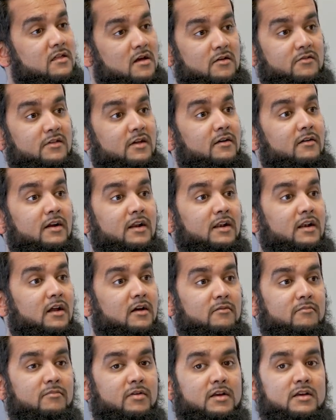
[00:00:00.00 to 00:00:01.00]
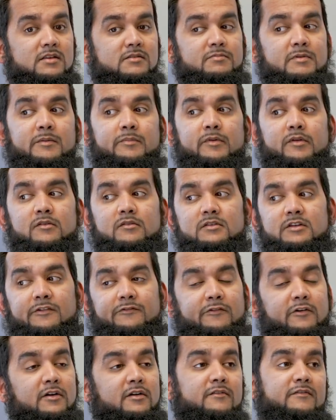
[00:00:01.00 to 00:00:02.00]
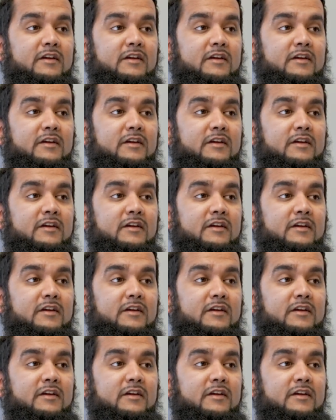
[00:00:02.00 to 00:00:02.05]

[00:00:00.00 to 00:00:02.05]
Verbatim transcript: out there right now because people deferred